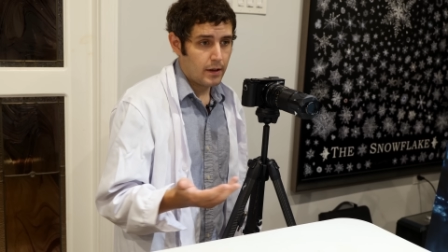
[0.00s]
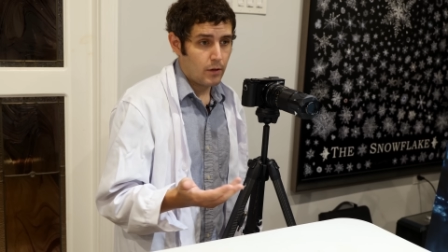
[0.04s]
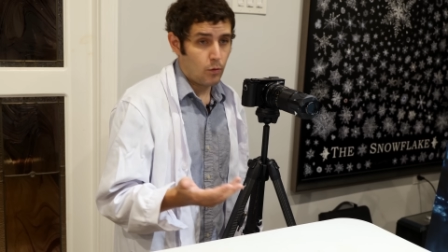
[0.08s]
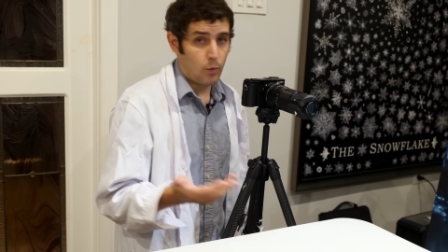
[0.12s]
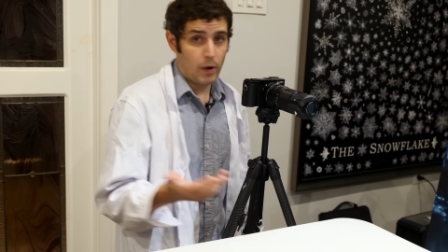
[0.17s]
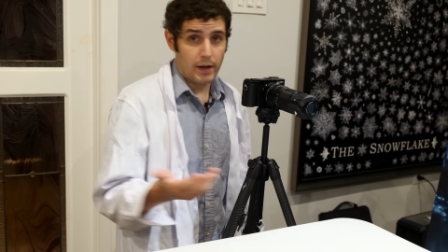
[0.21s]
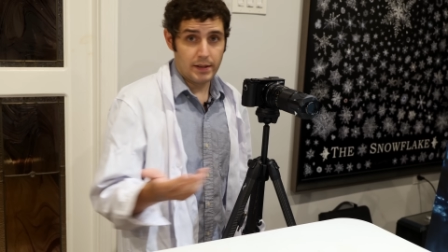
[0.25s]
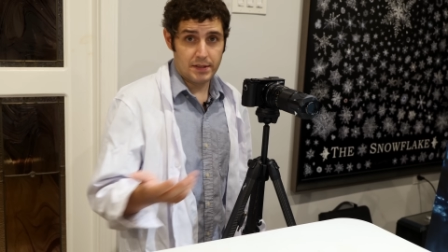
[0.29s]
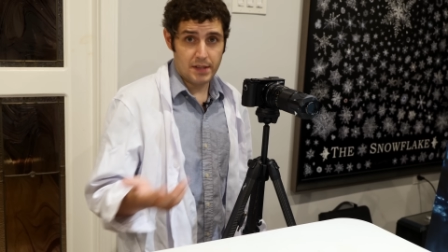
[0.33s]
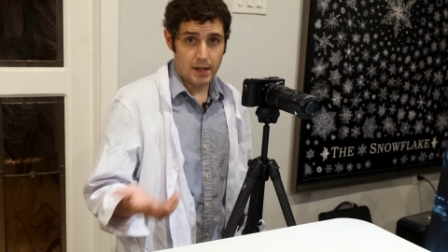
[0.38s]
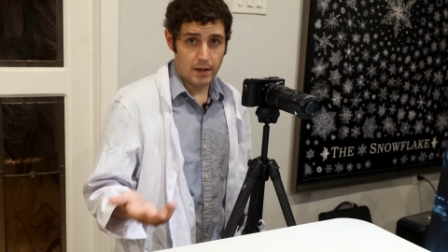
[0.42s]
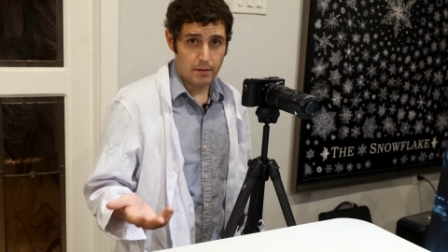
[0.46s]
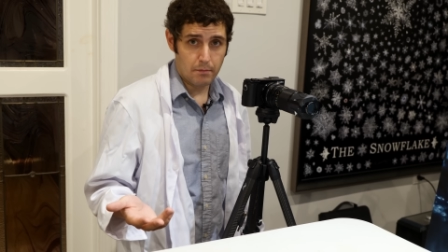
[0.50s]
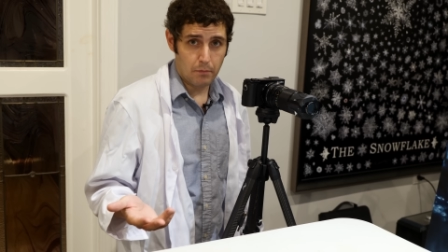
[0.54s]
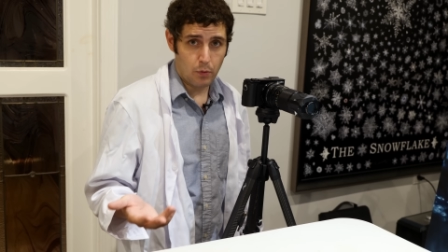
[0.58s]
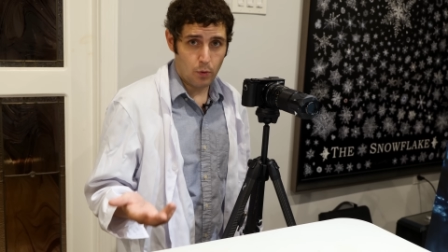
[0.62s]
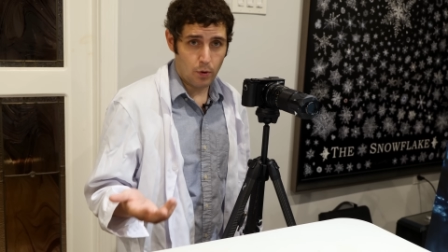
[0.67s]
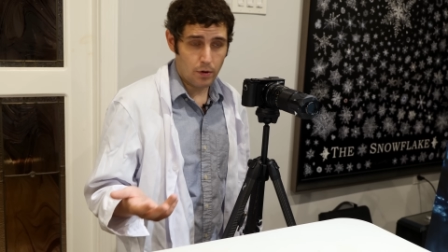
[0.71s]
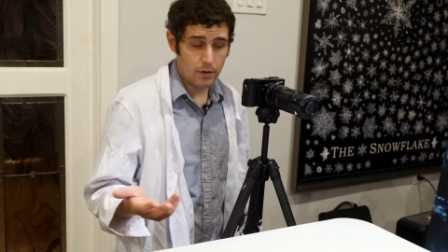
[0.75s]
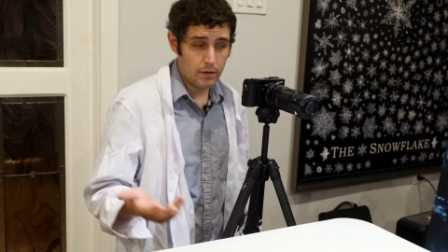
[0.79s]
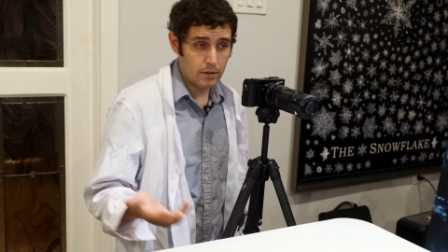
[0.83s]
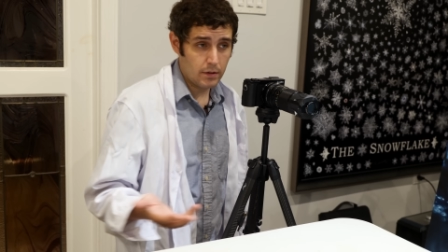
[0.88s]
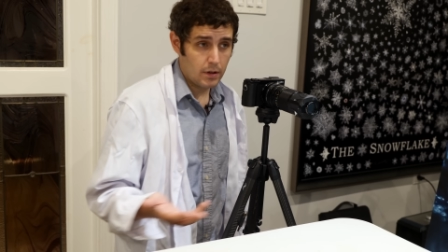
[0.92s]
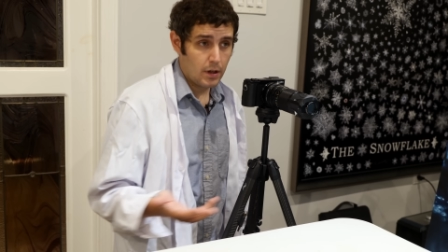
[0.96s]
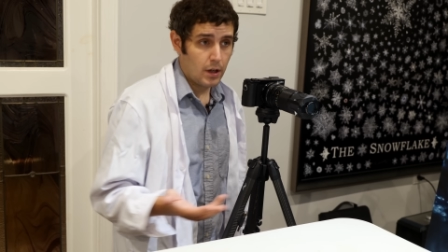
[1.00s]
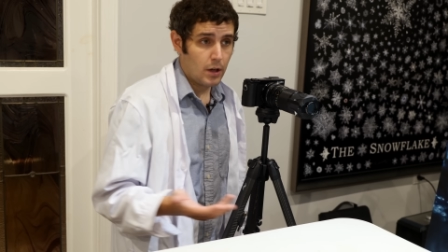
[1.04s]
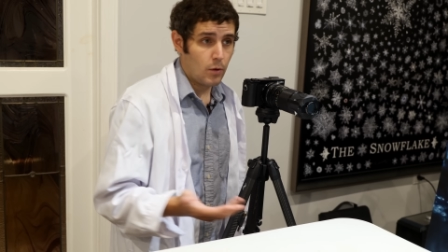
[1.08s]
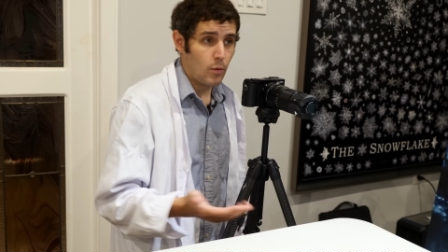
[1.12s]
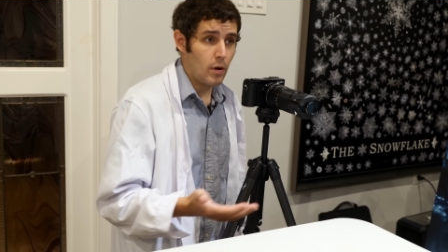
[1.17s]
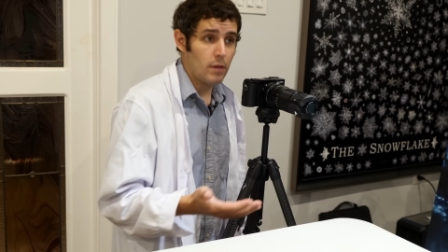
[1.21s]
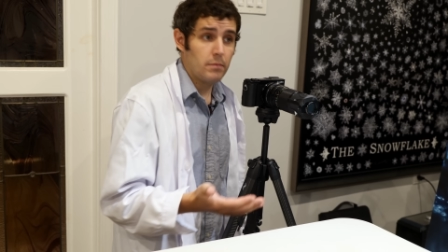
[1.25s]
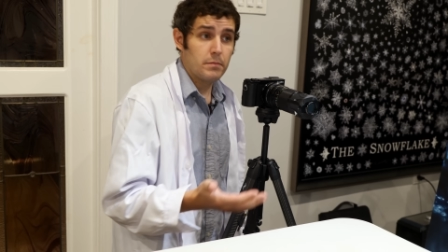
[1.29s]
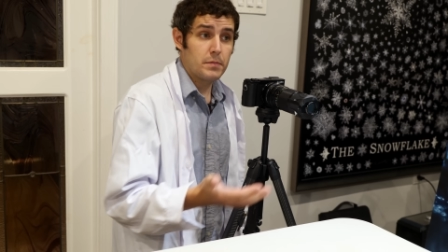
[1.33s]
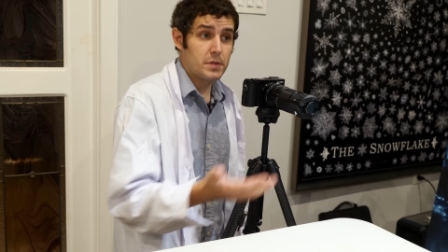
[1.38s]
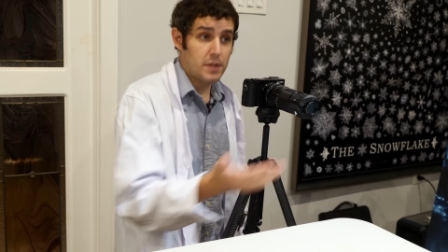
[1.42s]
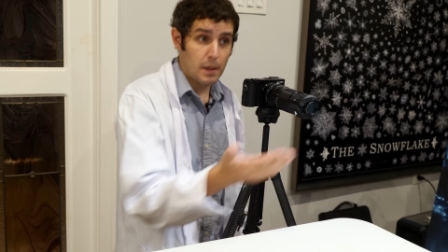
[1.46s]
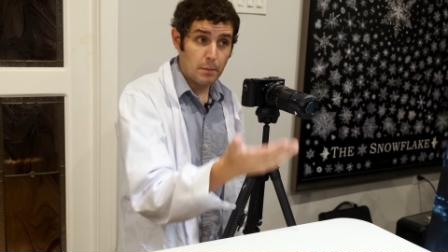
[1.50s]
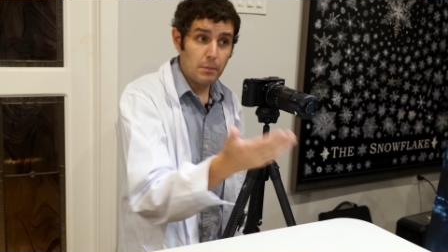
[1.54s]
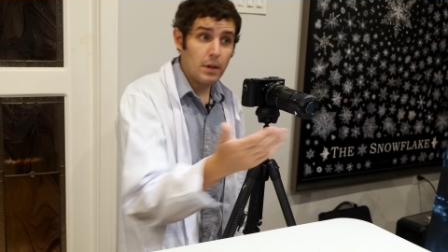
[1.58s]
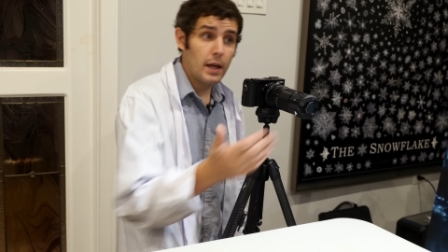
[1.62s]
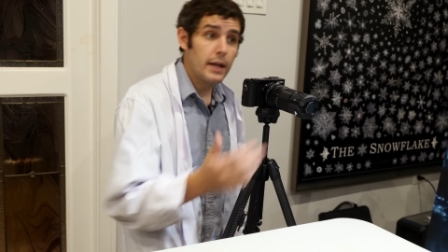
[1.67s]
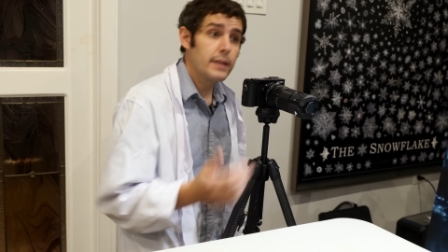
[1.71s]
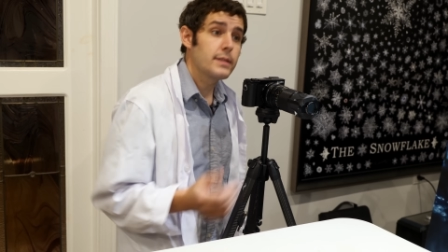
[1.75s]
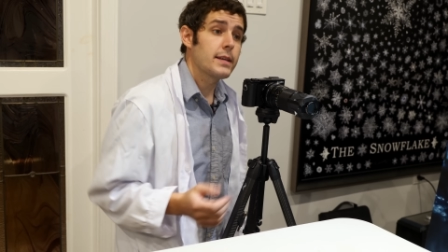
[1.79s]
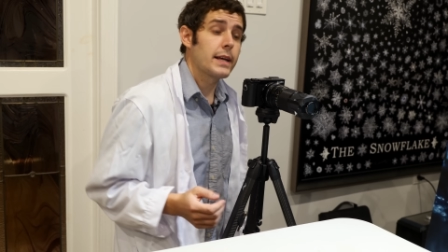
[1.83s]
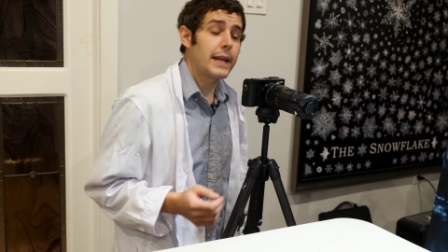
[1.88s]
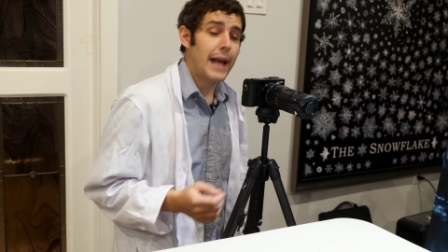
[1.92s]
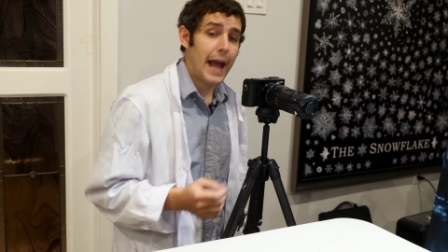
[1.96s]
Why is that important? Well, some
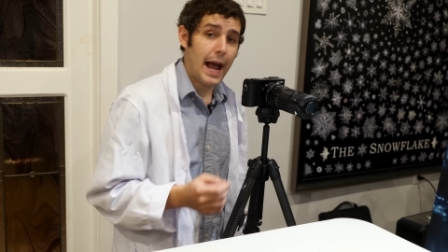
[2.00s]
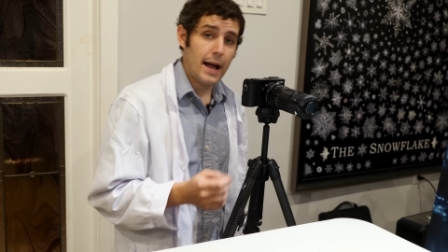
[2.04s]
lights like